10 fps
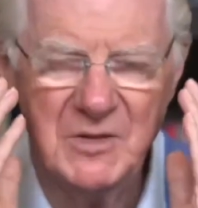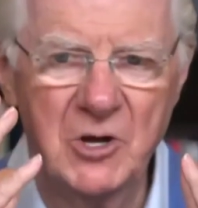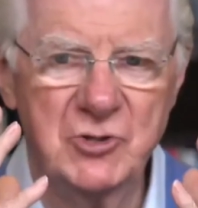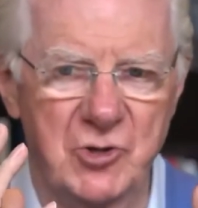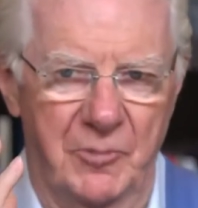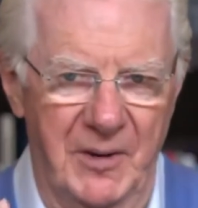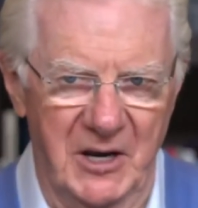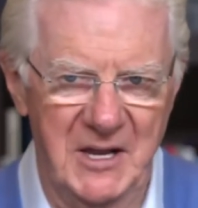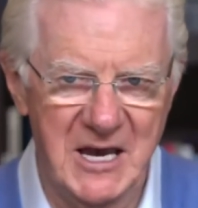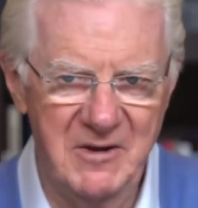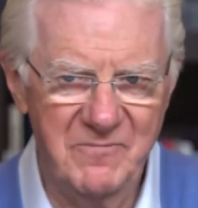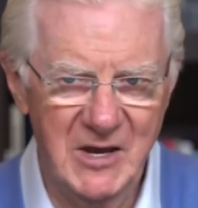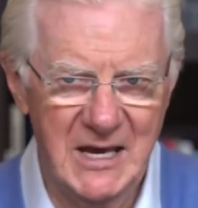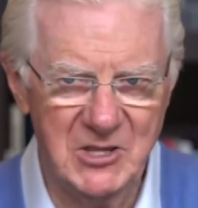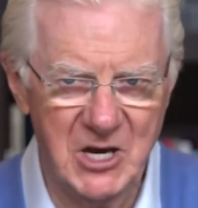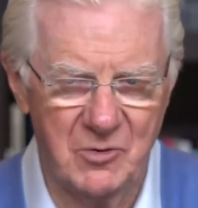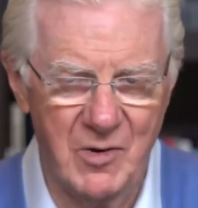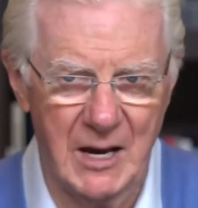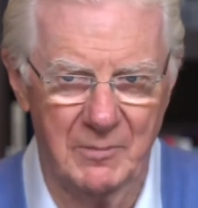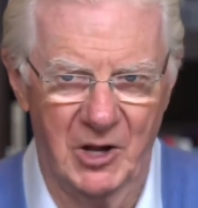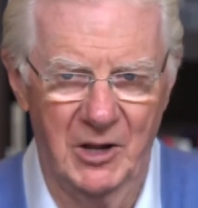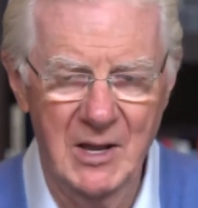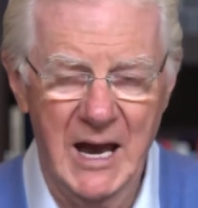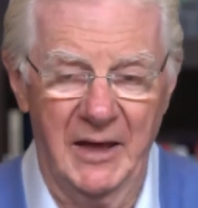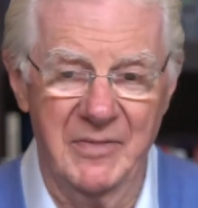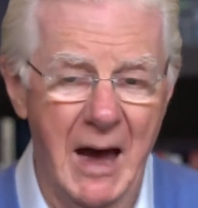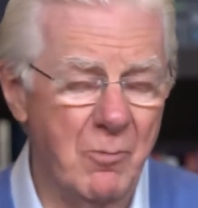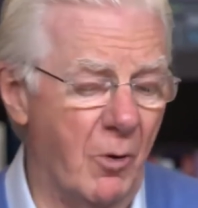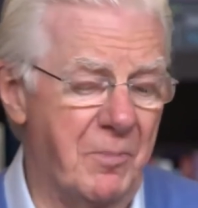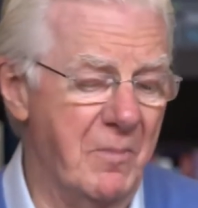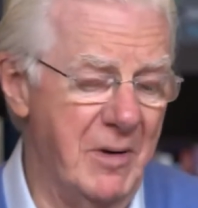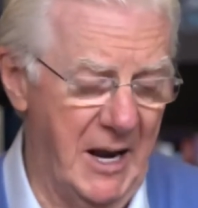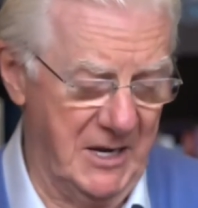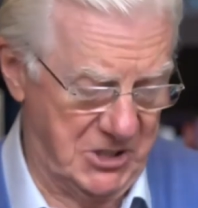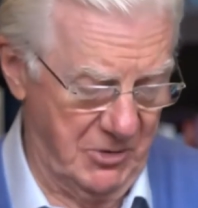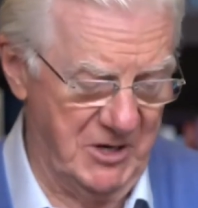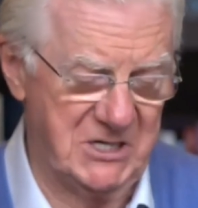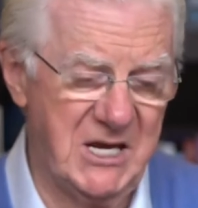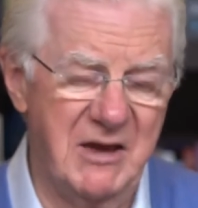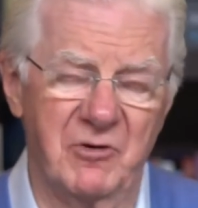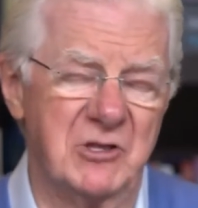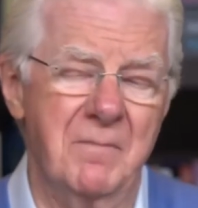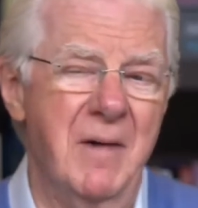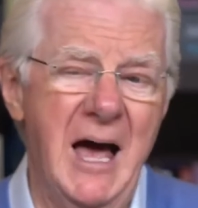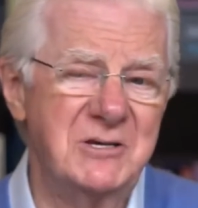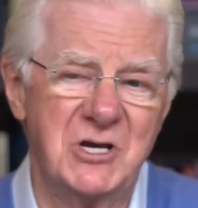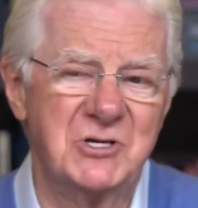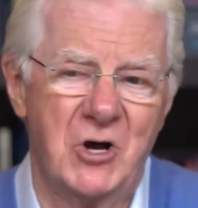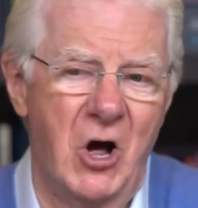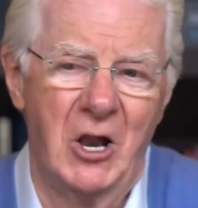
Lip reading: to believe in the incredible, and that will permit us to receive what the masses call